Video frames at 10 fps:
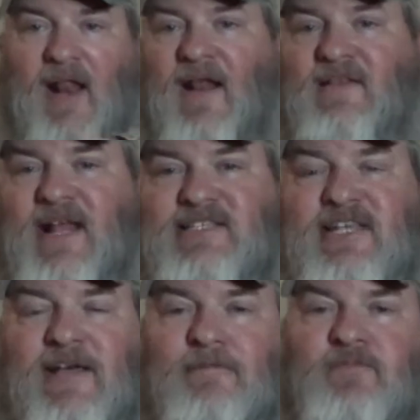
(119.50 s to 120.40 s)
and that's
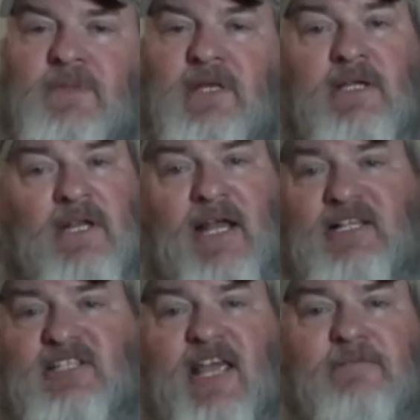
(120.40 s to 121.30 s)
it. Like I
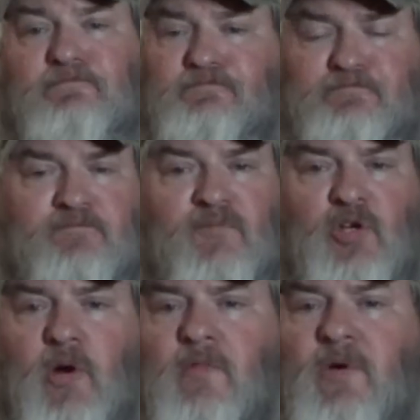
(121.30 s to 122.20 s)
said, the
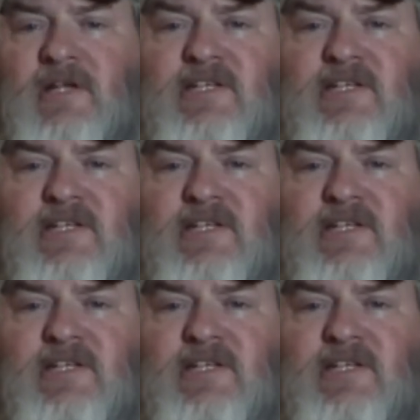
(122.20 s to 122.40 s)
green wing